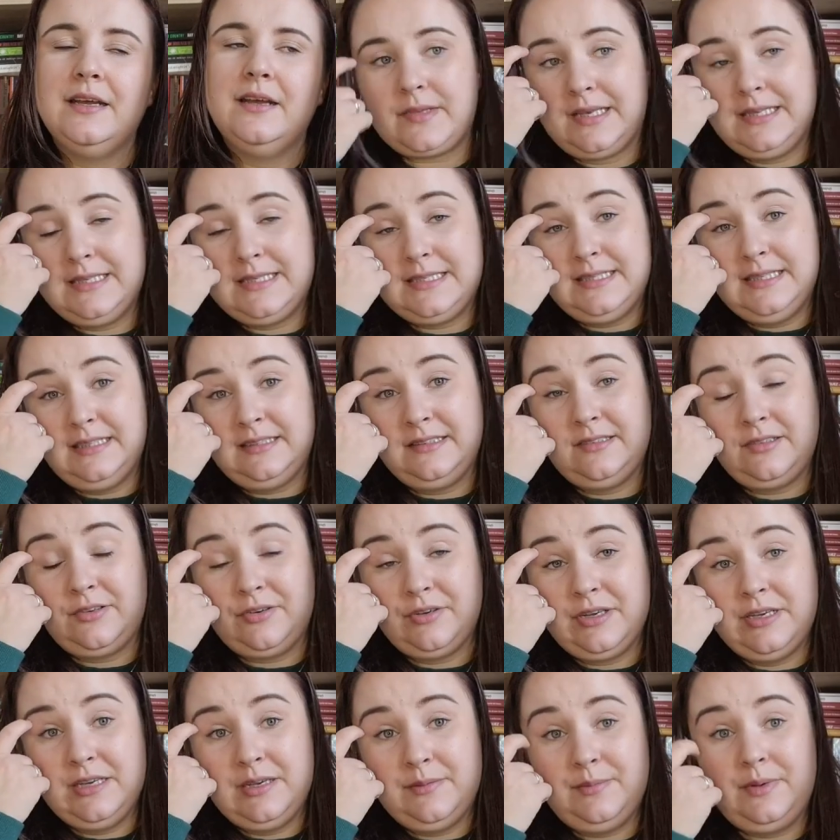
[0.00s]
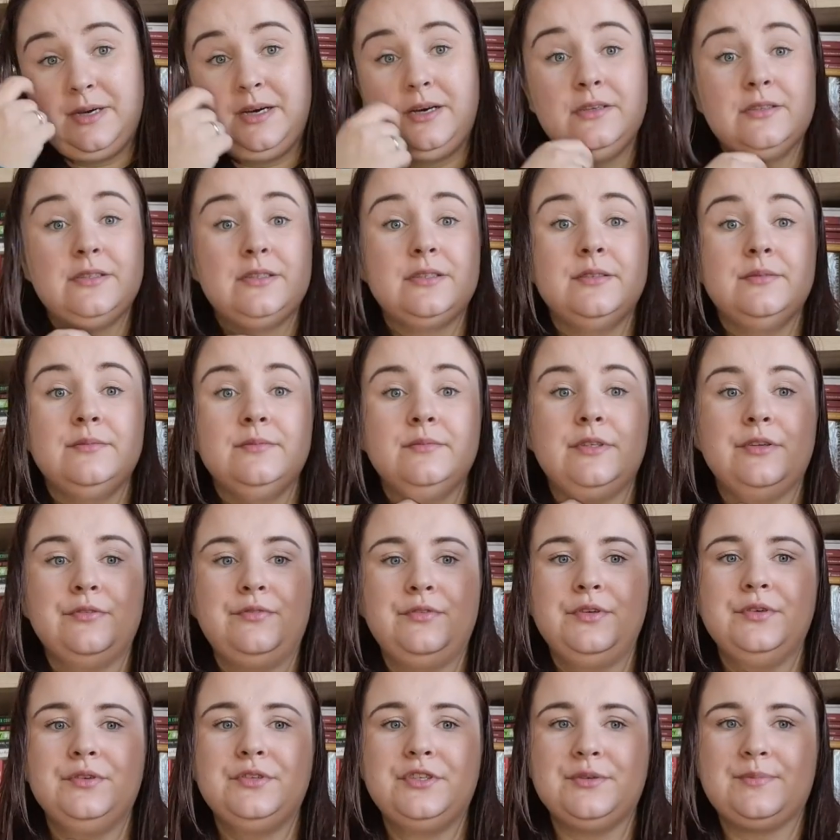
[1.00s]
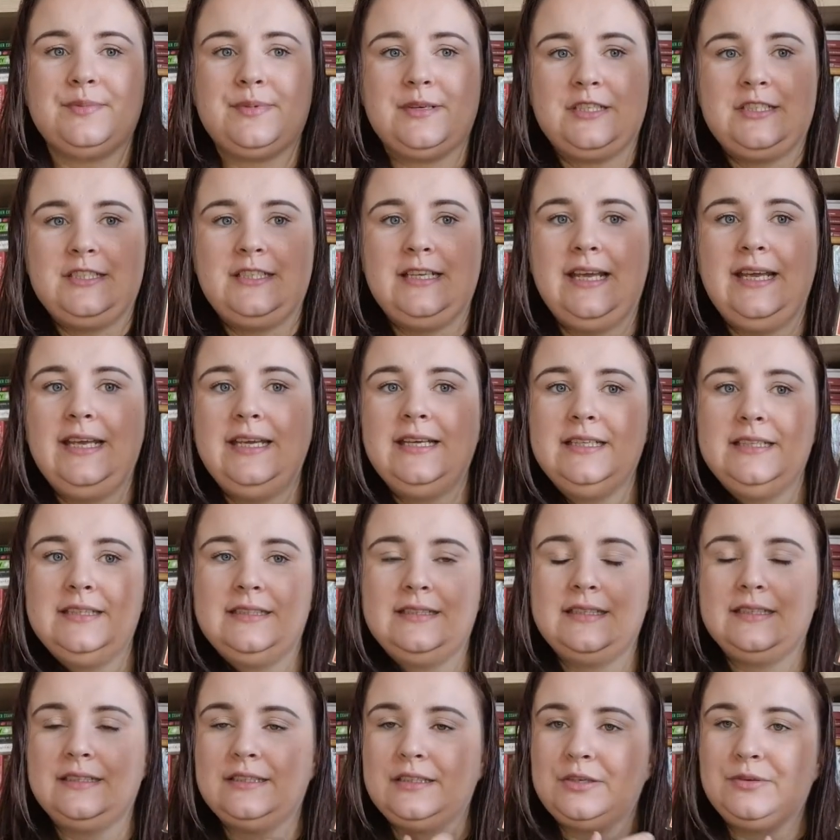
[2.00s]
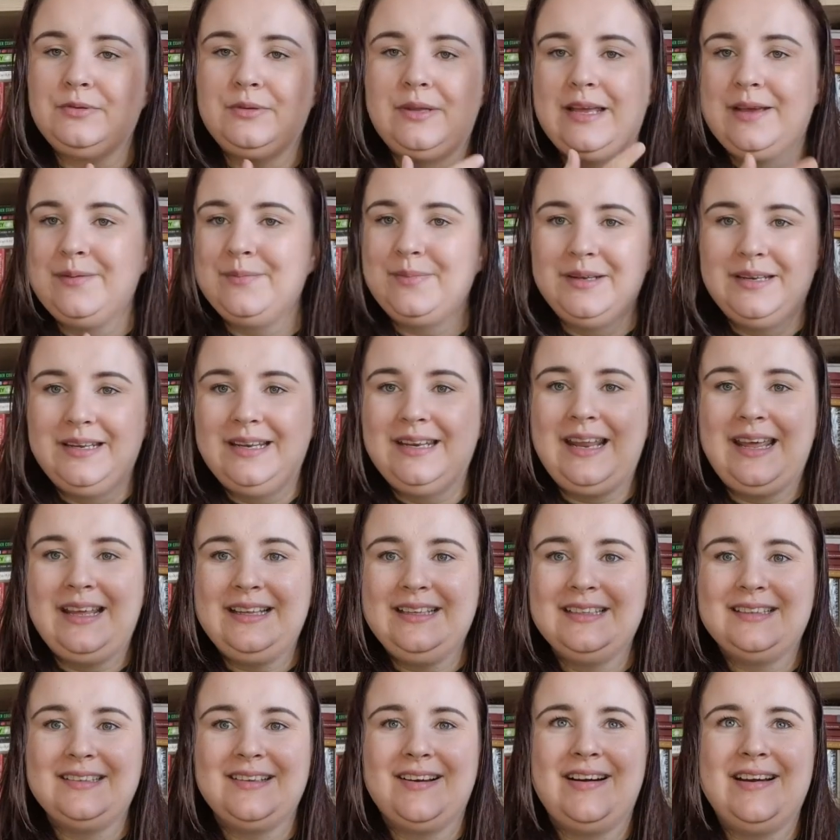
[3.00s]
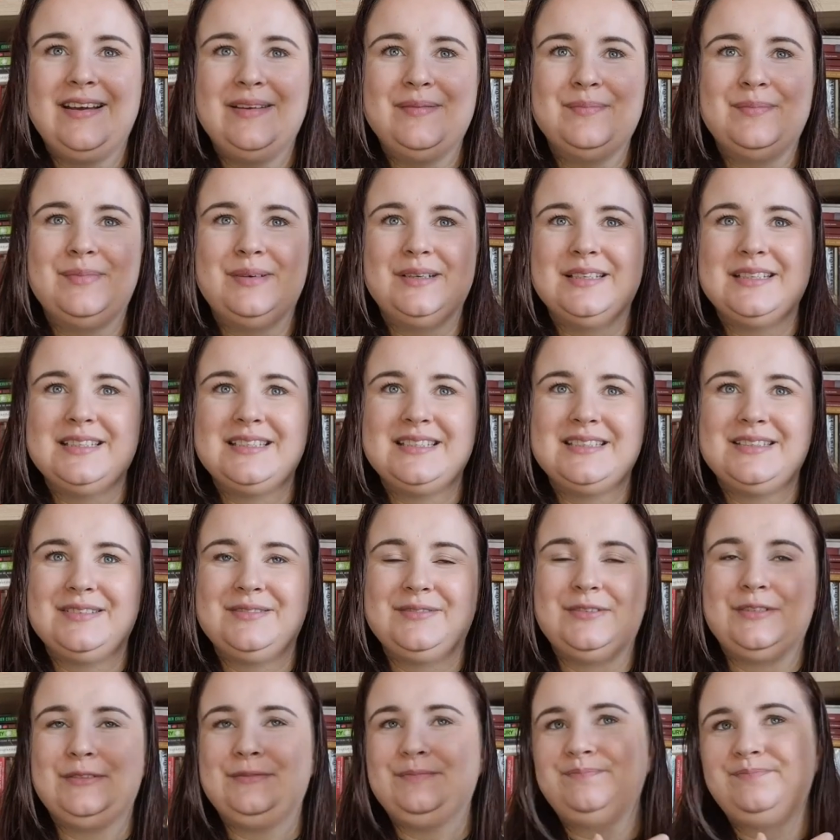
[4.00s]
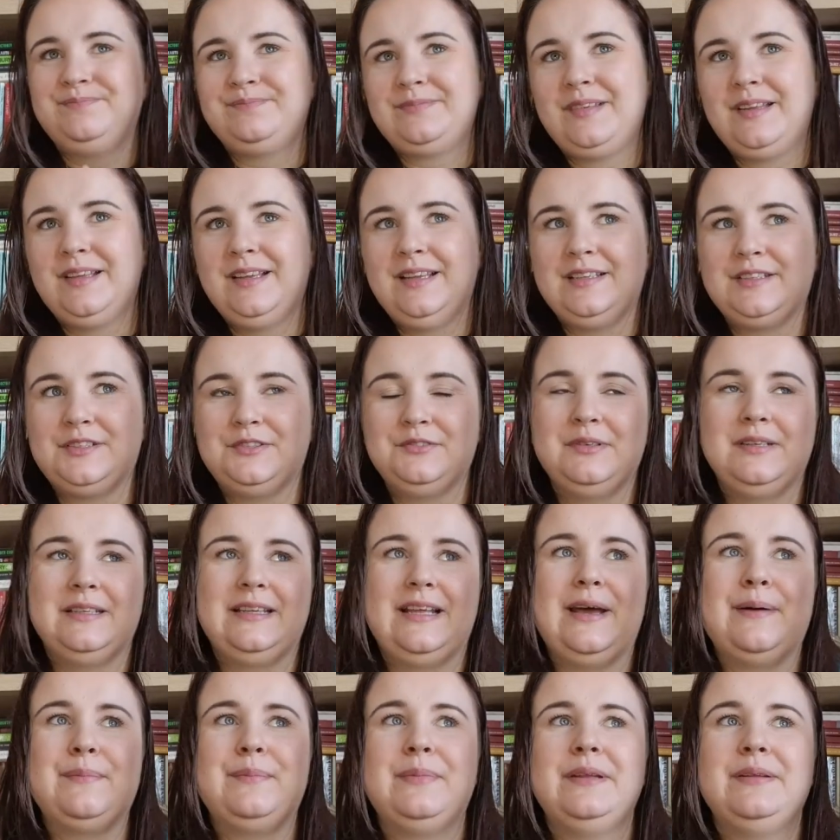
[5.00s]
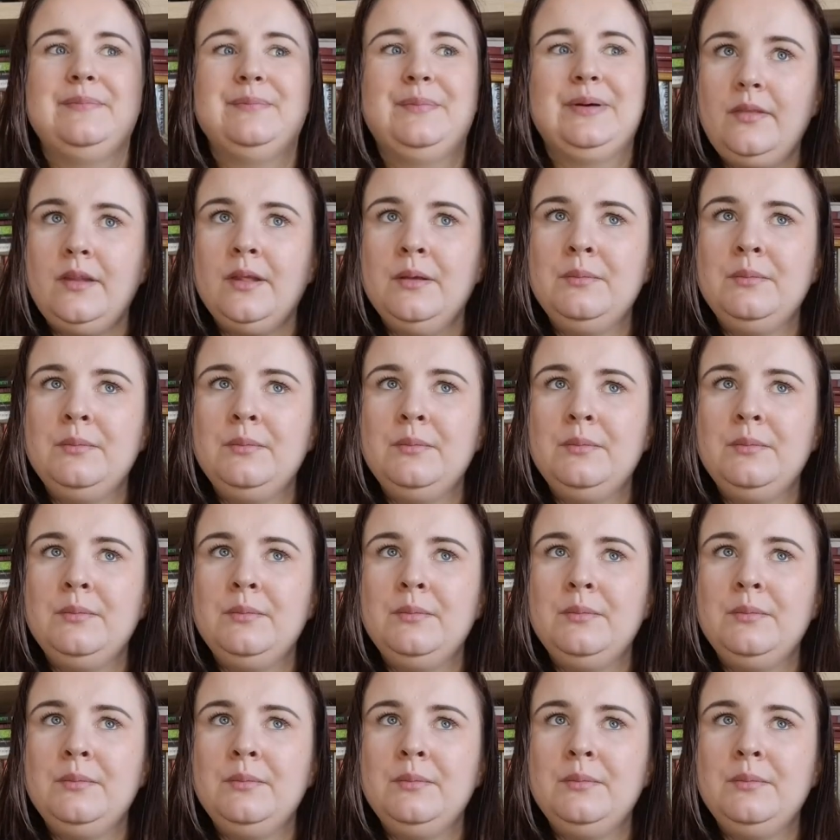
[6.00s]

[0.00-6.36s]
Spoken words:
It's not talking about the future per se. It could happen in any time, but or it couldn't happen.